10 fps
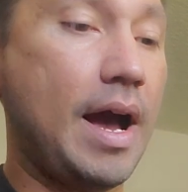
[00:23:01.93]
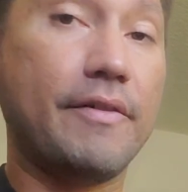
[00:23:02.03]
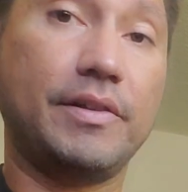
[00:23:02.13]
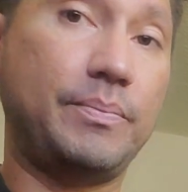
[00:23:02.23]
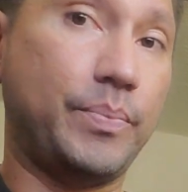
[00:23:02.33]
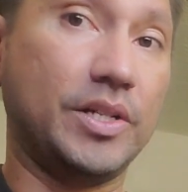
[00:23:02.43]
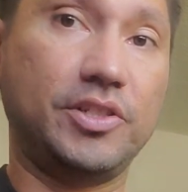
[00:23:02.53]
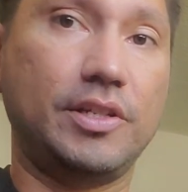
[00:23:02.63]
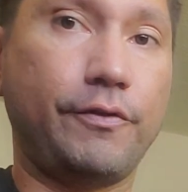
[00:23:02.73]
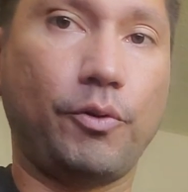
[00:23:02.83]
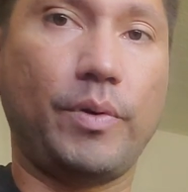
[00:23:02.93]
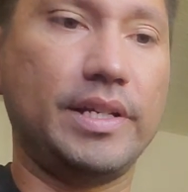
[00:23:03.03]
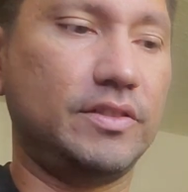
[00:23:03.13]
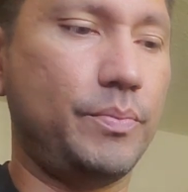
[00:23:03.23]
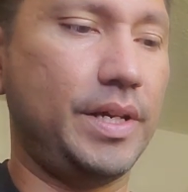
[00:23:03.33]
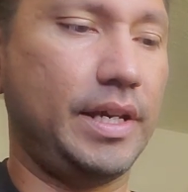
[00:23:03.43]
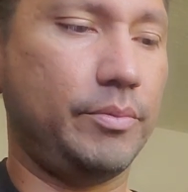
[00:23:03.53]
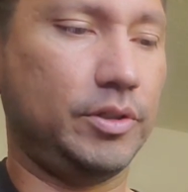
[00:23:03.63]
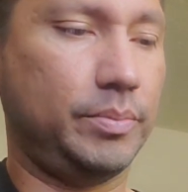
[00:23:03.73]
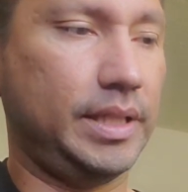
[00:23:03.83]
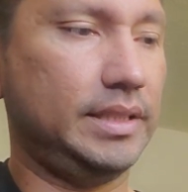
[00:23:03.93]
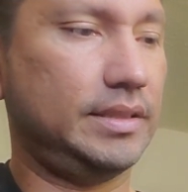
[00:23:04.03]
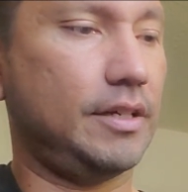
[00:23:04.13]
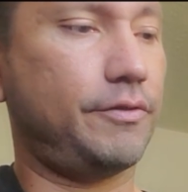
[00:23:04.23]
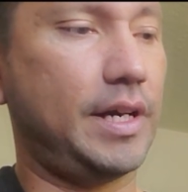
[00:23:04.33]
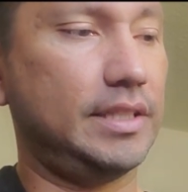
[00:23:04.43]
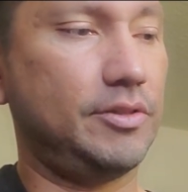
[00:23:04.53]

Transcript: have a bunch of different ways of being able to play stuff, right?